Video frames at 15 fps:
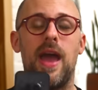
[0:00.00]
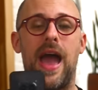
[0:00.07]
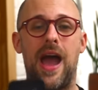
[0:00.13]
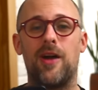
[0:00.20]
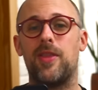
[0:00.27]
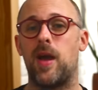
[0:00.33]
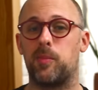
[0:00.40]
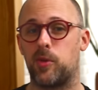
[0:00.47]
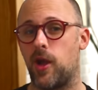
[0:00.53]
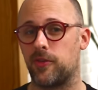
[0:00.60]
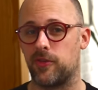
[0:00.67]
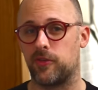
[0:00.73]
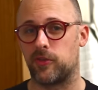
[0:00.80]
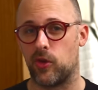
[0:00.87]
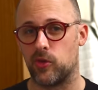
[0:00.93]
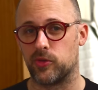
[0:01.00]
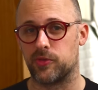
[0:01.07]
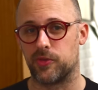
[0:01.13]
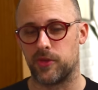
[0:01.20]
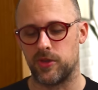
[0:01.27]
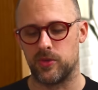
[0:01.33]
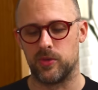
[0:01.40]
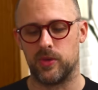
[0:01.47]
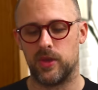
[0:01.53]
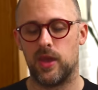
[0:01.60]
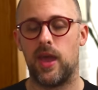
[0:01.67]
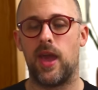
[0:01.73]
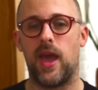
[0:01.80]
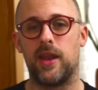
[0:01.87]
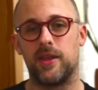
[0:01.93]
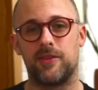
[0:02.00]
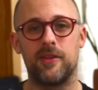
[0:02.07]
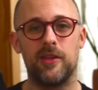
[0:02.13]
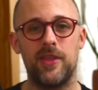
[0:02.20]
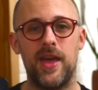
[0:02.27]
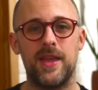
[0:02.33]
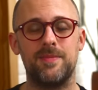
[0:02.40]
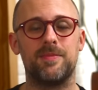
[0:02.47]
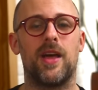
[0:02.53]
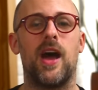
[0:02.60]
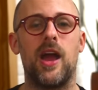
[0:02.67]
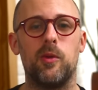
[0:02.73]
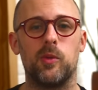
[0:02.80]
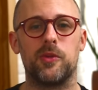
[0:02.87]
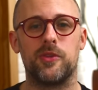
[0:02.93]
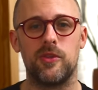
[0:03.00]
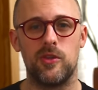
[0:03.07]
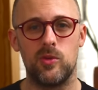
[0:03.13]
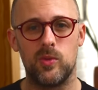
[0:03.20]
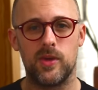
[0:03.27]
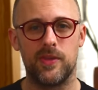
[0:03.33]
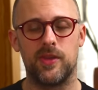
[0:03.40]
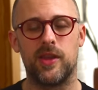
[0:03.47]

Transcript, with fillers: how that process goes for you. And until then, I will see you in